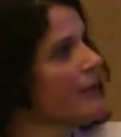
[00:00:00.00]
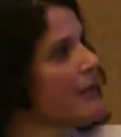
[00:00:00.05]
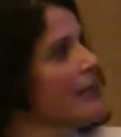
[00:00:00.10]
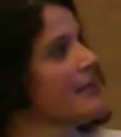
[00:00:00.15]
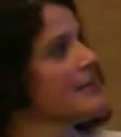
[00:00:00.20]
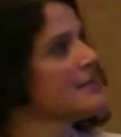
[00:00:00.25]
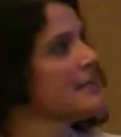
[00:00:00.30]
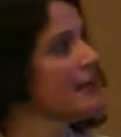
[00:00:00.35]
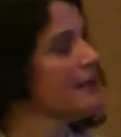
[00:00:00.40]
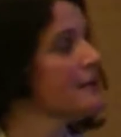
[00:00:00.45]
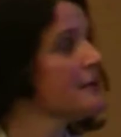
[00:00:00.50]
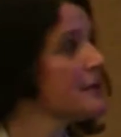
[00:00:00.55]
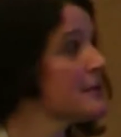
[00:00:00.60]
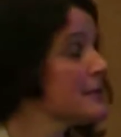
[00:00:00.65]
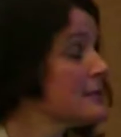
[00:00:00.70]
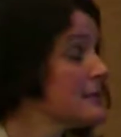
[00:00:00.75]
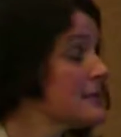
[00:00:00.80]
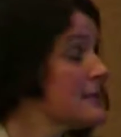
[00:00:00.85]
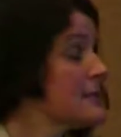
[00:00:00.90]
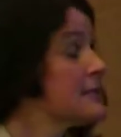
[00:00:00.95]
has
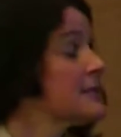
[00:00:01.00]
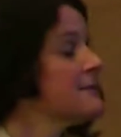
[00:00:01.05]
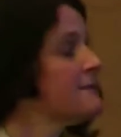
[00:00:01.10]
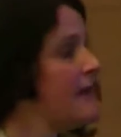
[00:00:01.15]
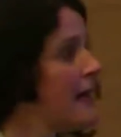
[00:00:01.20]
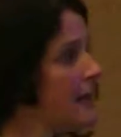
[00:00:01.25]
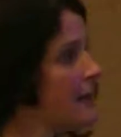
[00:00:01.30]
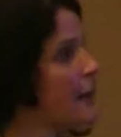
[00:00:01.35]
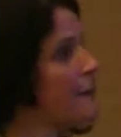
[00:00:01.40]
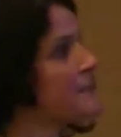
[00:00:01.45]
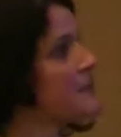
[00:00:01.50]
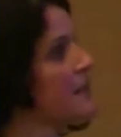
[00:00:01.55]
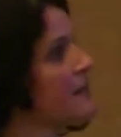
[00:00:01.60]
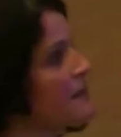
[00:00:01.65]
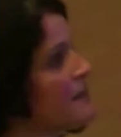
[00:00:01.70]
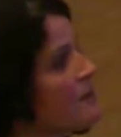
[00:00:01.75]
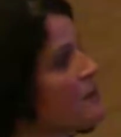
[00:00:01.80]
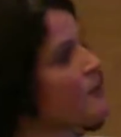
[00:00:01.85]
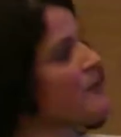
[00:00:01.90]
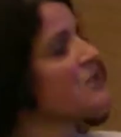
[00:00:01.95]
developed
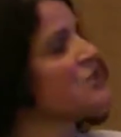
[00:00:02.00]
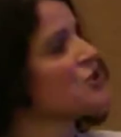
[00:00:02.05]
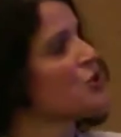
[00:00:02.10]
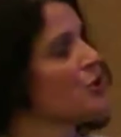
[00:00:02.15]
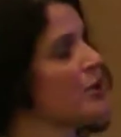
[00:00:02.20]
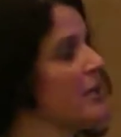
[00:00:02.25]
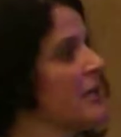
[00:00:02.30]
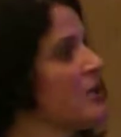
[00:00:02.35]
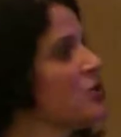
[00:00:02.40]
the risk screening